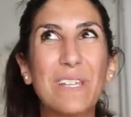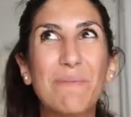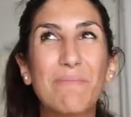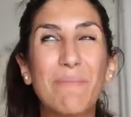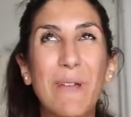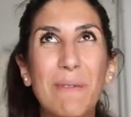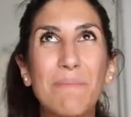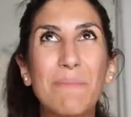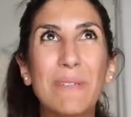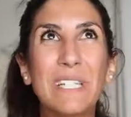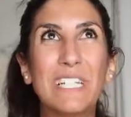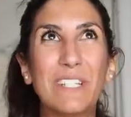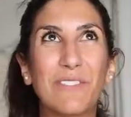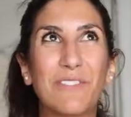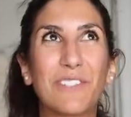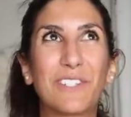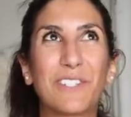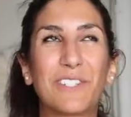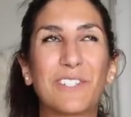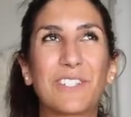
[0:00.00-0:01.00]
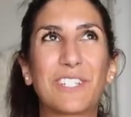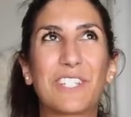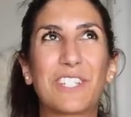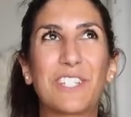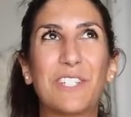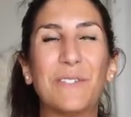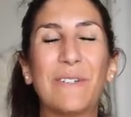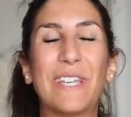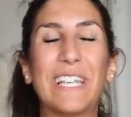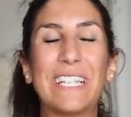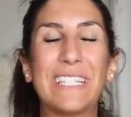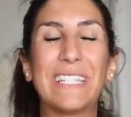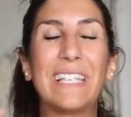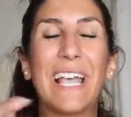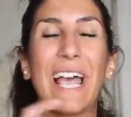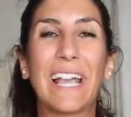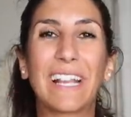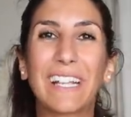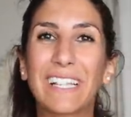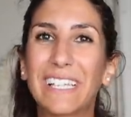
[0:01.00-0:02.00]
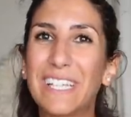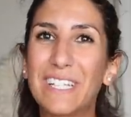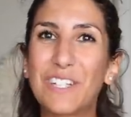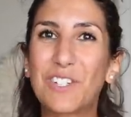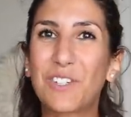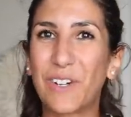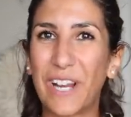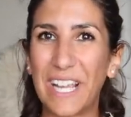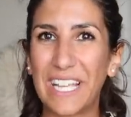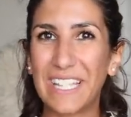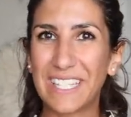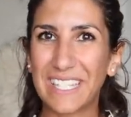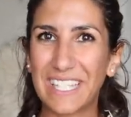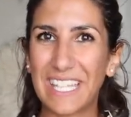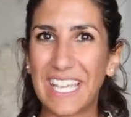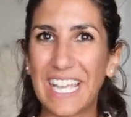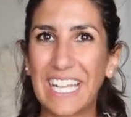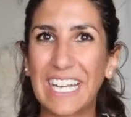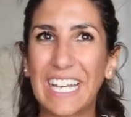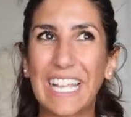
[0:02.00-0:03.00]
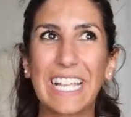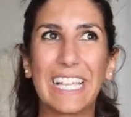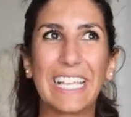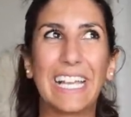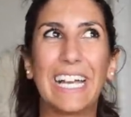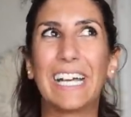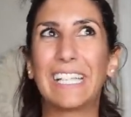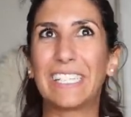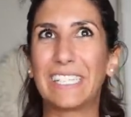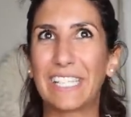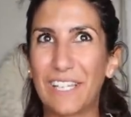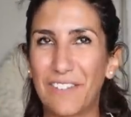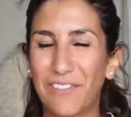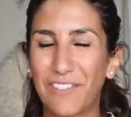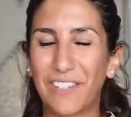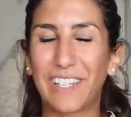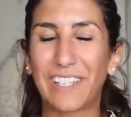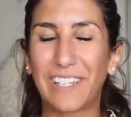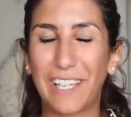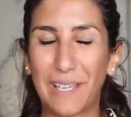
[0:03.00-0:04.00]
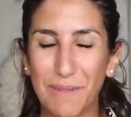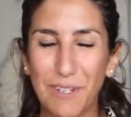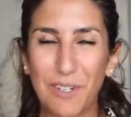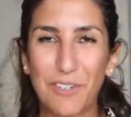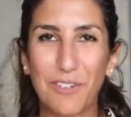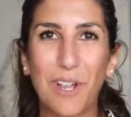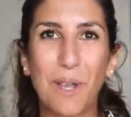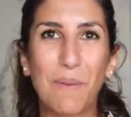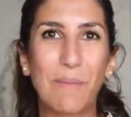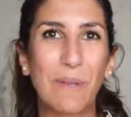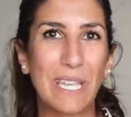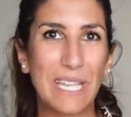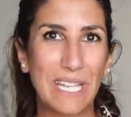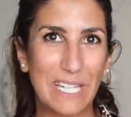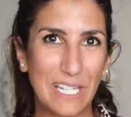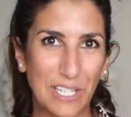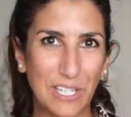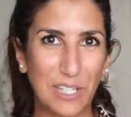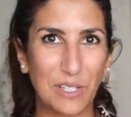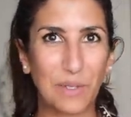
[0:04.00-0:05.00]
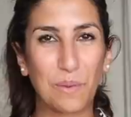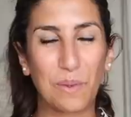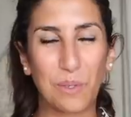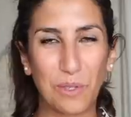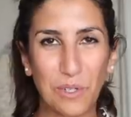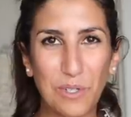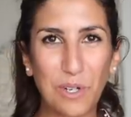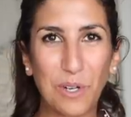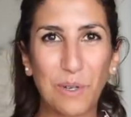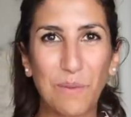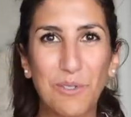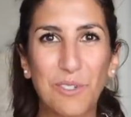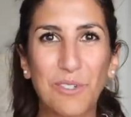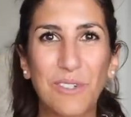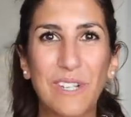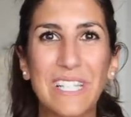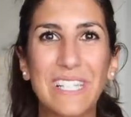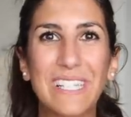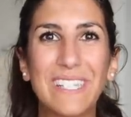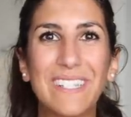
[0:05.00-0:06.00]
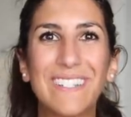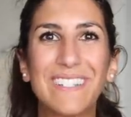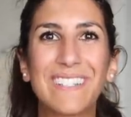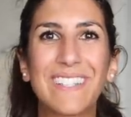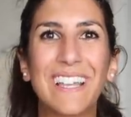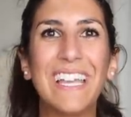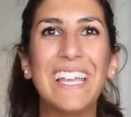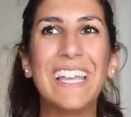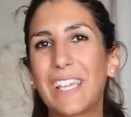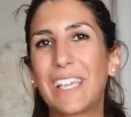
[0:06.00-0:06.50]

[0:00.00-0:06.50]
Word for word: it might be difficult to exactly translate a leaf and a lemon drop into wardrobe choices.